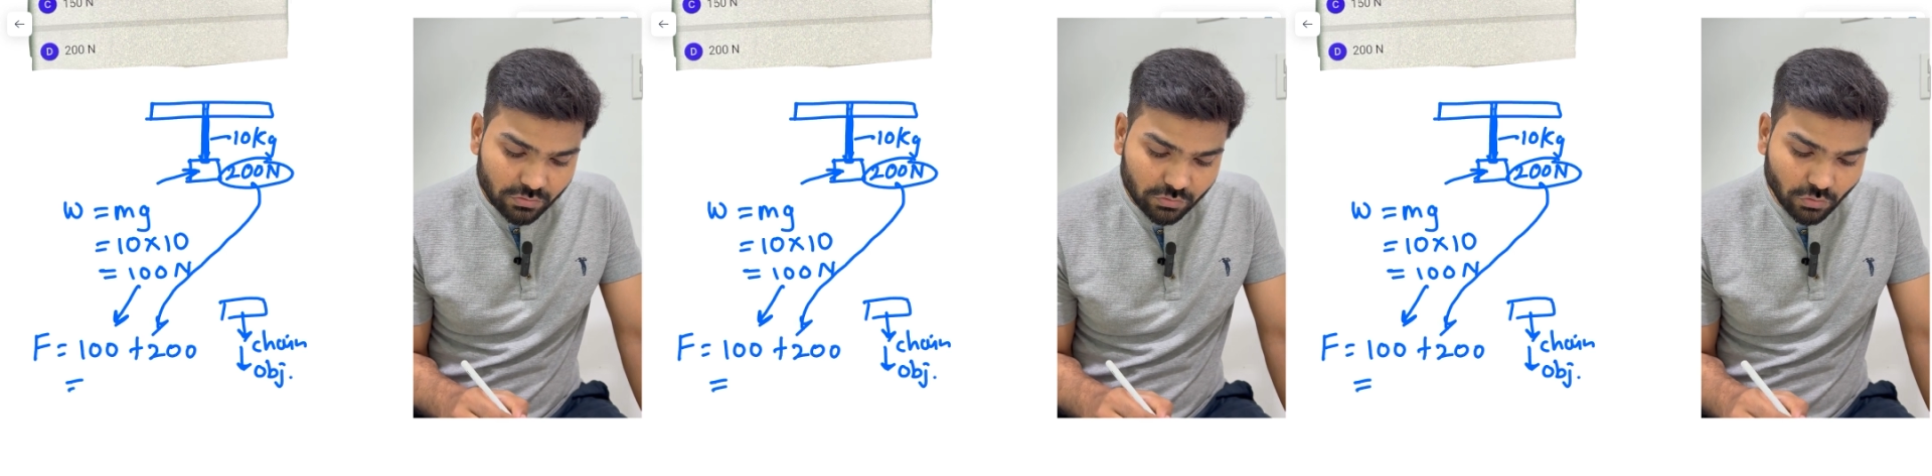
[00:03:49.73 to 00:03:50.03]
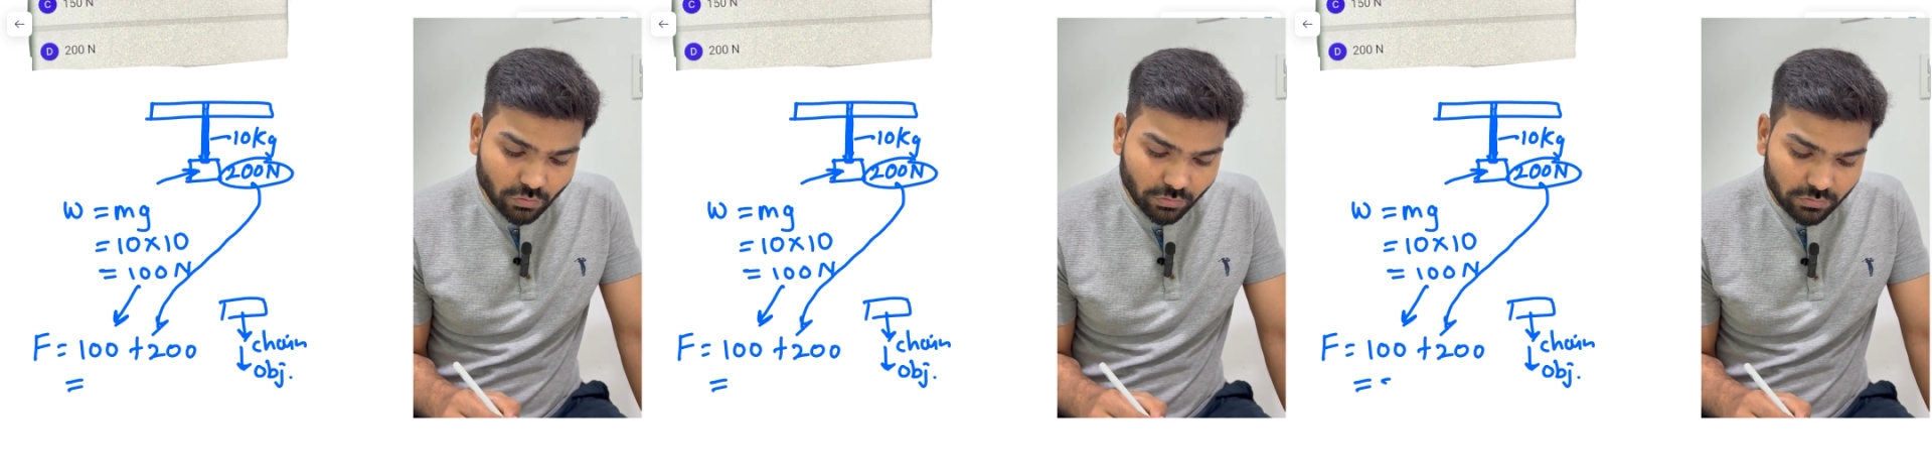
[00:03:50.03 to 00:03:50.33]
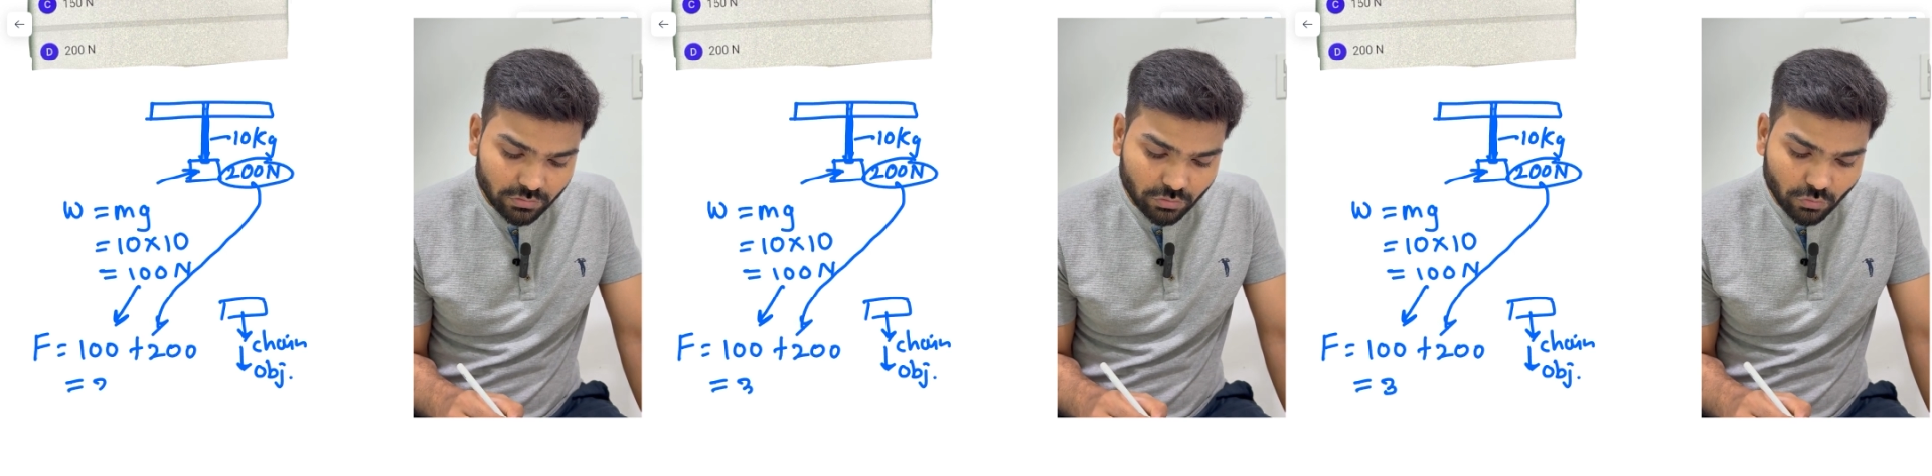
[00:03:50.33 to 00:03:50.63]
So
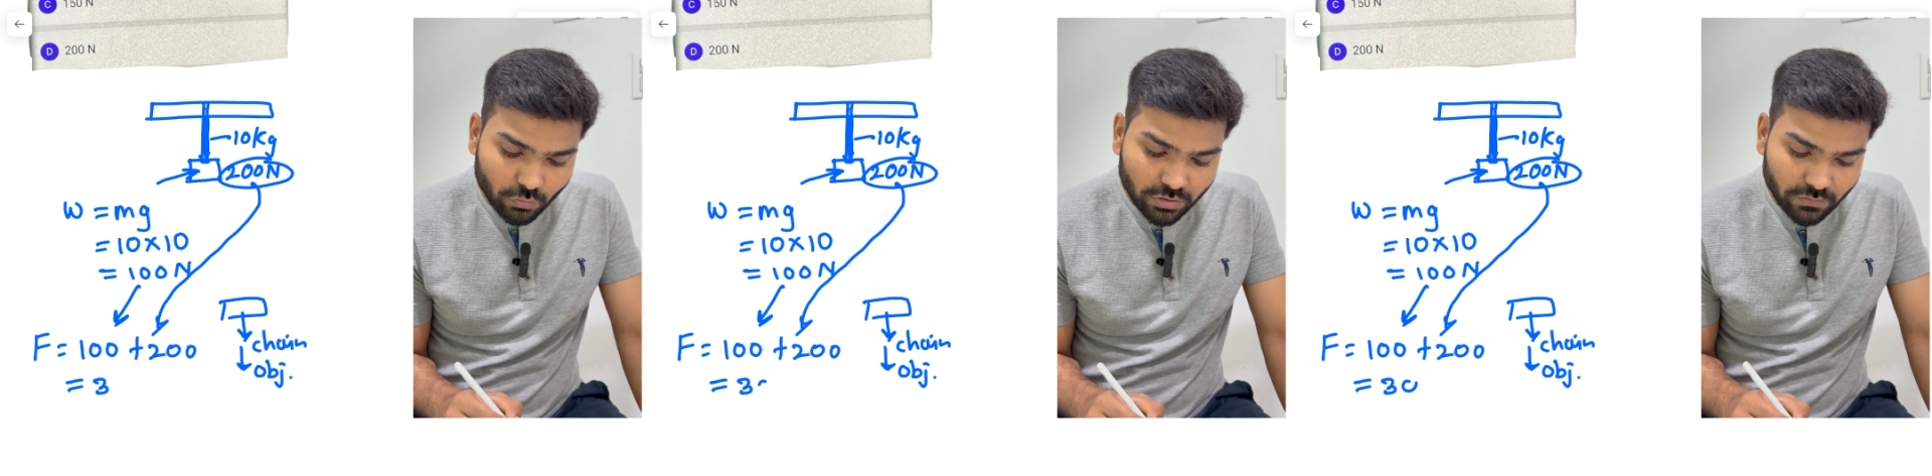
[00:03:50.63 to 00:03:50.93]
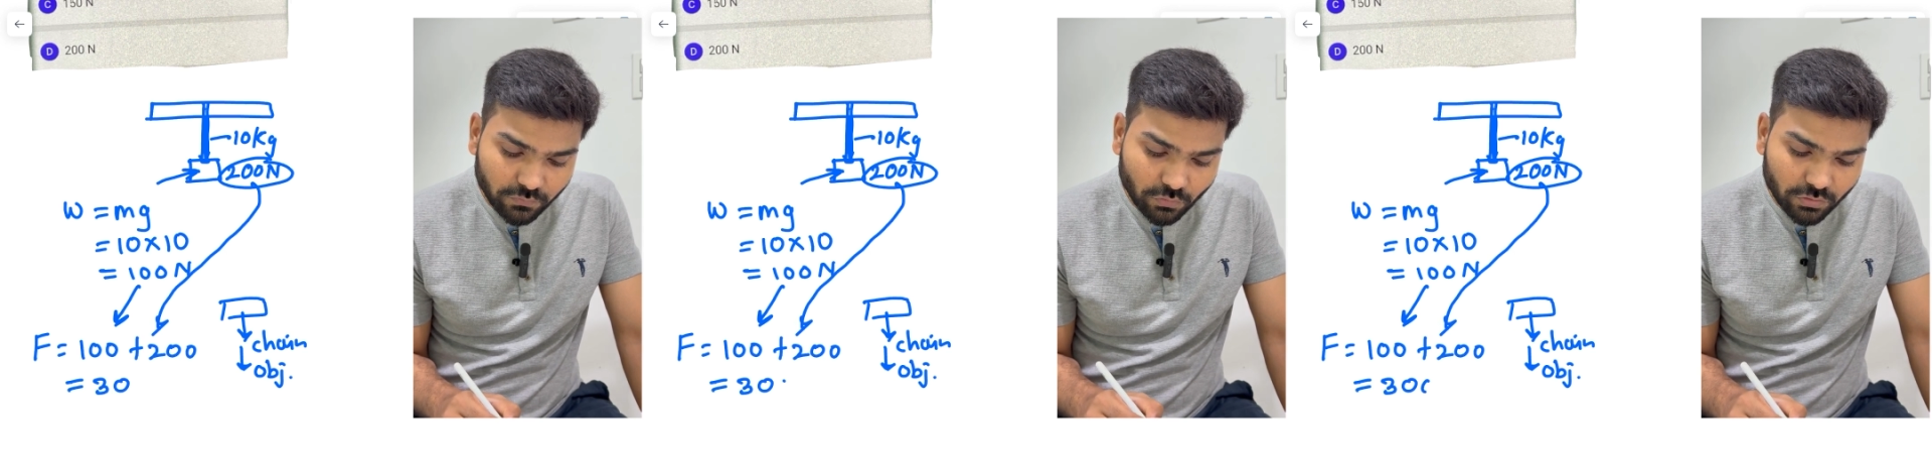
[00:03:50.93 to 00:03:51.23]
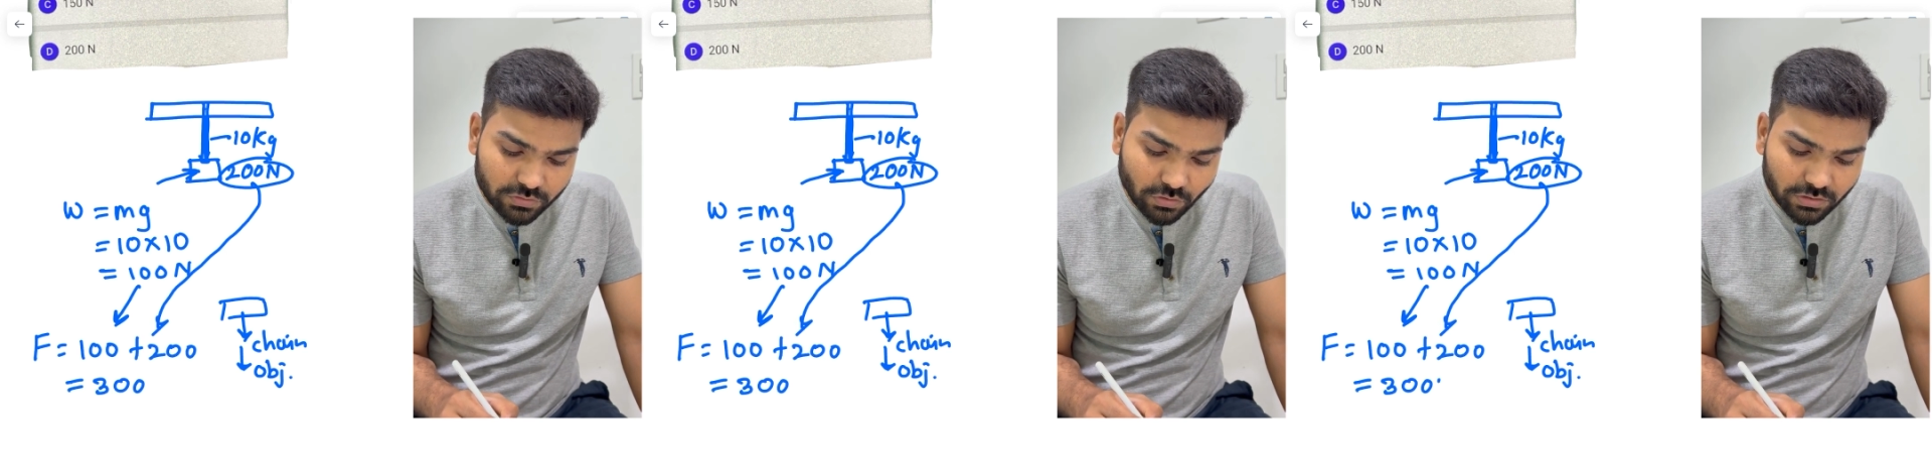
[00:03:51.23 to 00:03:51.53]
the total
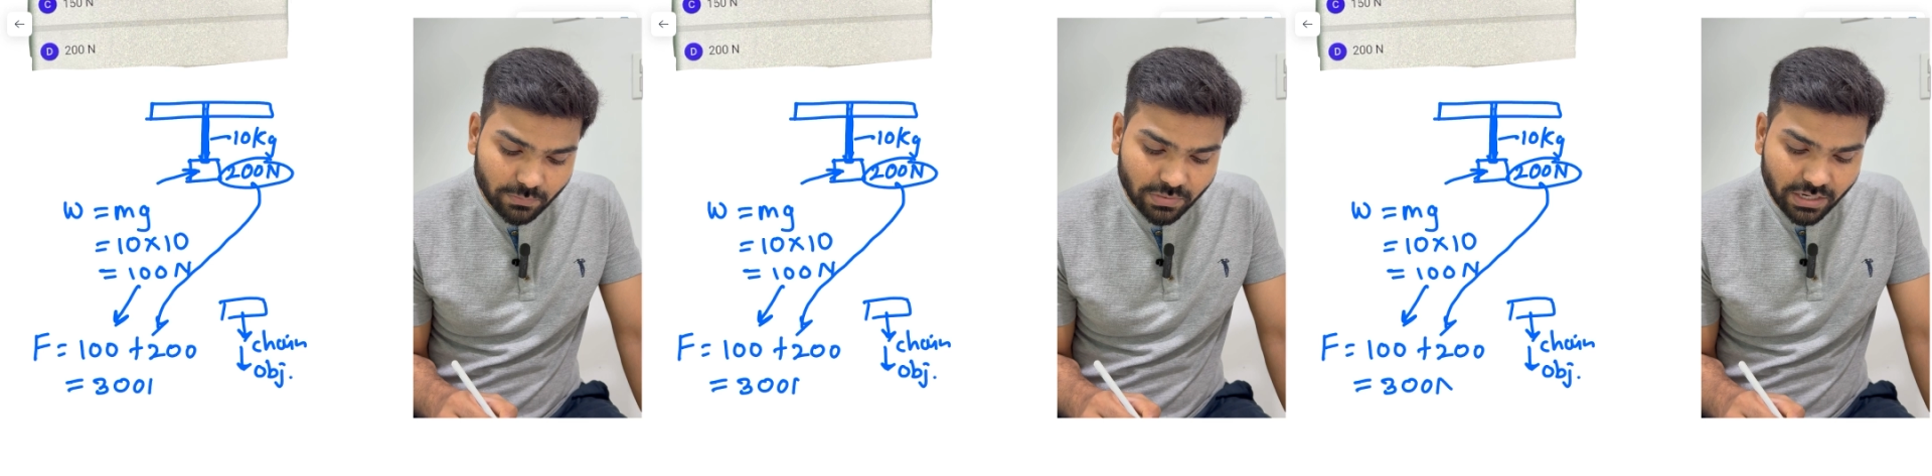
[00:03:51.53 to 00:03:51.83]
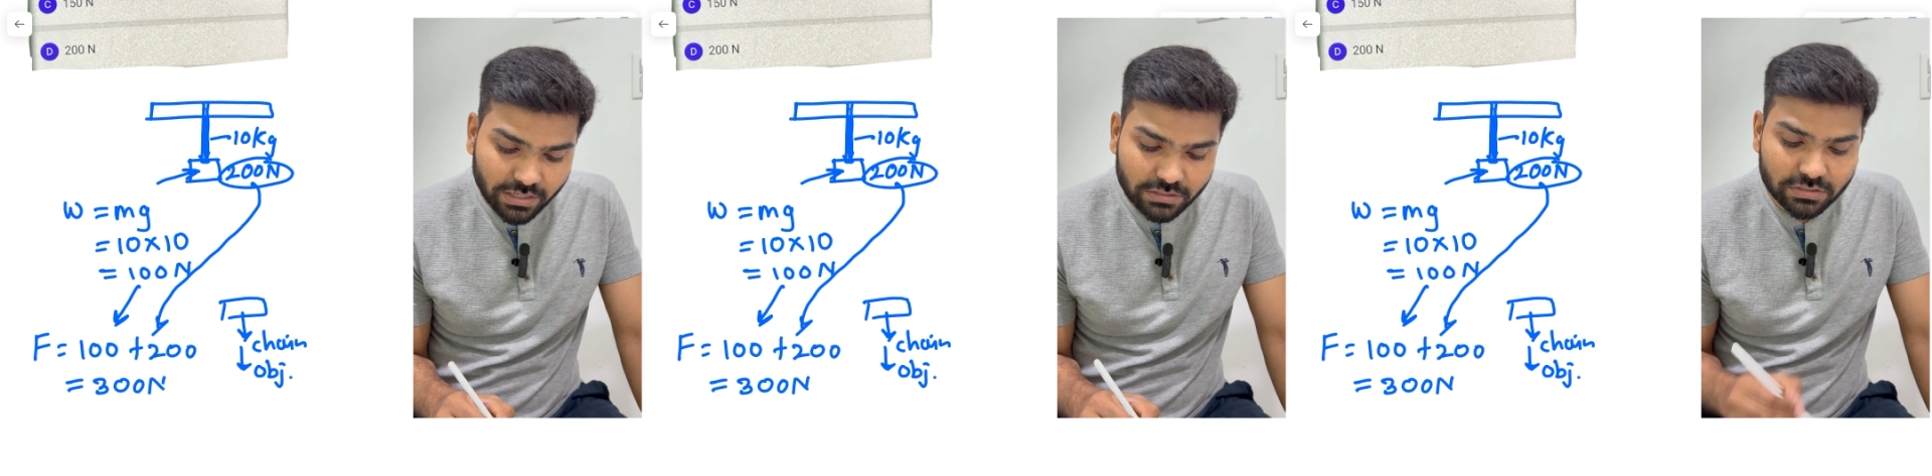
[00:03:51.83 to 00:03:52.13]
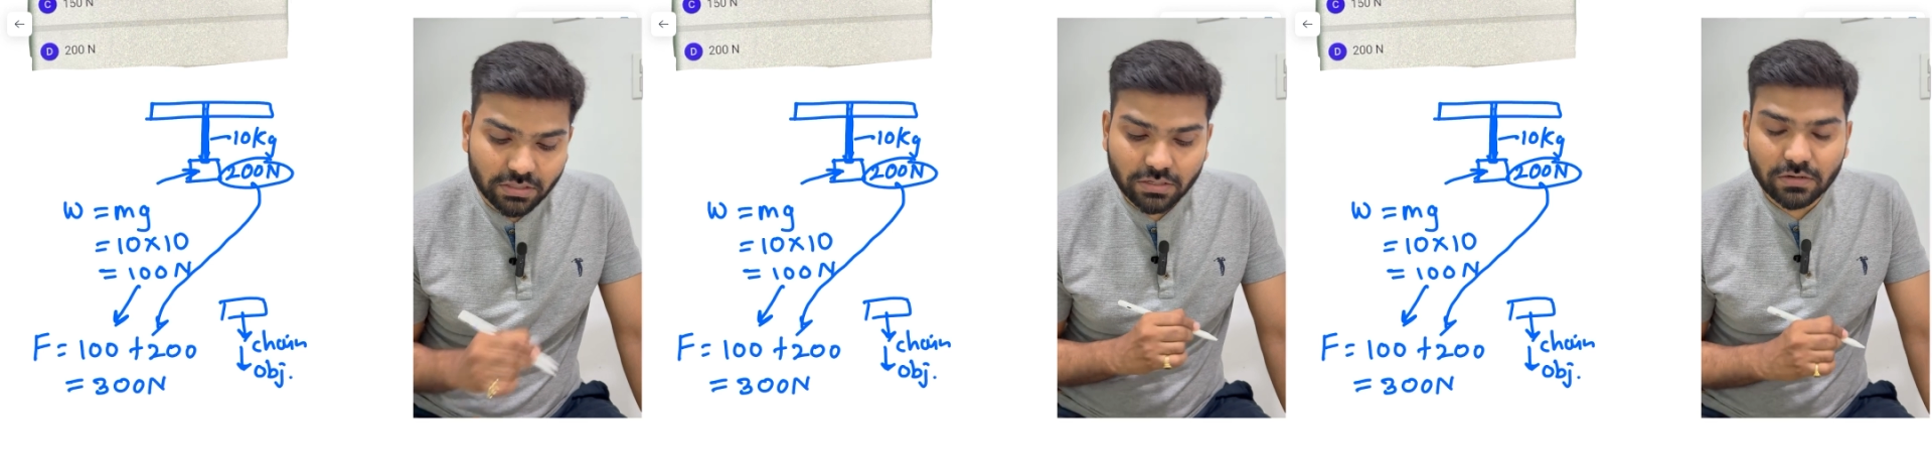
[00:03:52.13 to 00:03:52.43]
force on the branch